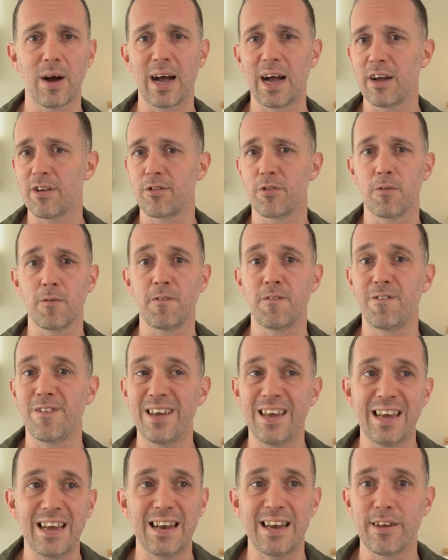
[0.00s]
actual
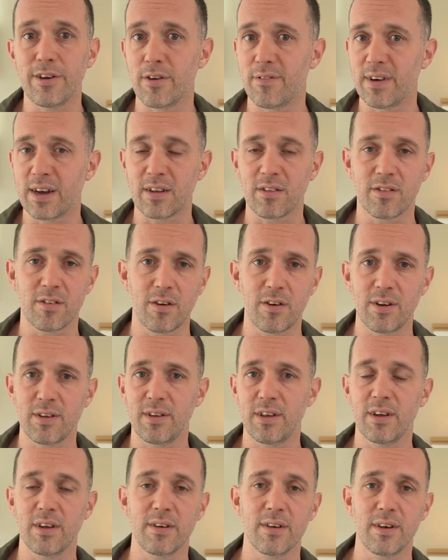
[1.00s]
feeling of
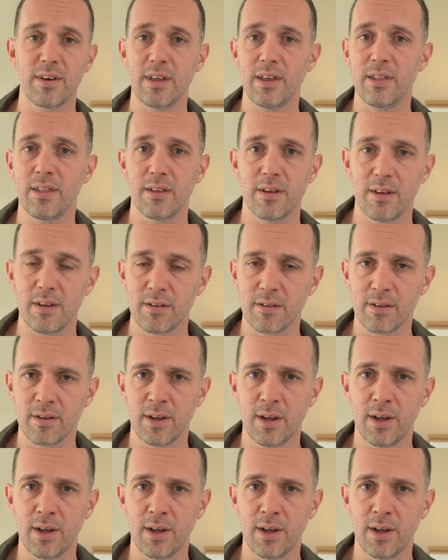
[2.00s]
anxiety underneath it,